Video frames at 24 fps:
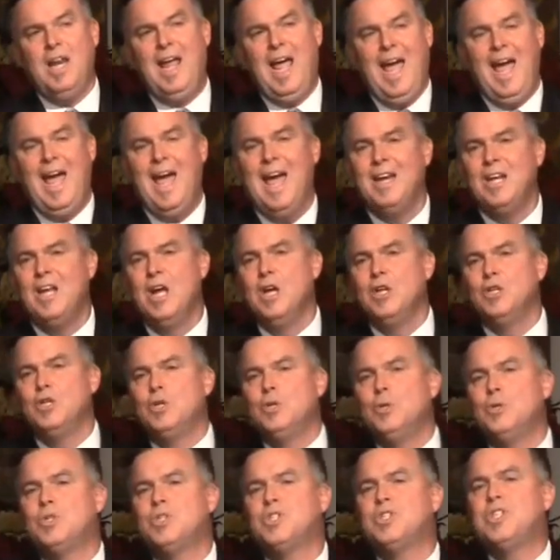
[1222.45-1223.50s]
had
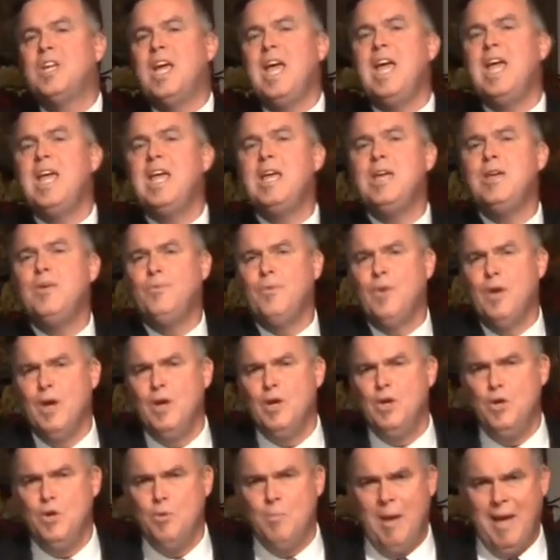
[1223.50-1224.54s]
to save
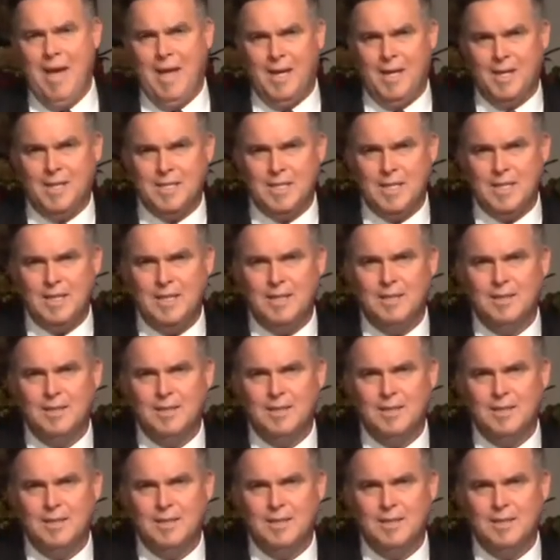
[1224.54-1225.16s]
humanity.